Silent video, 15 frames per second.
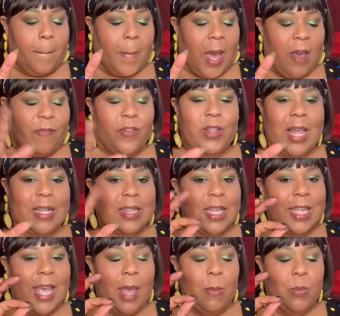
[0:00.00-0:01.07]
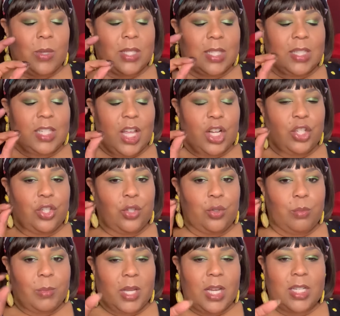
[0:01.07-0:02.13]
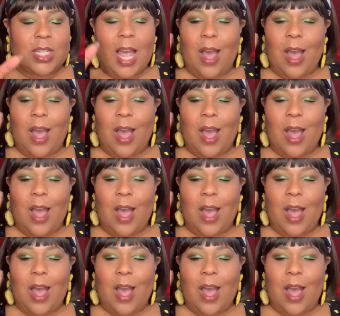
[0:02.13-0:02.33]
I feel like the cape was a touch too much.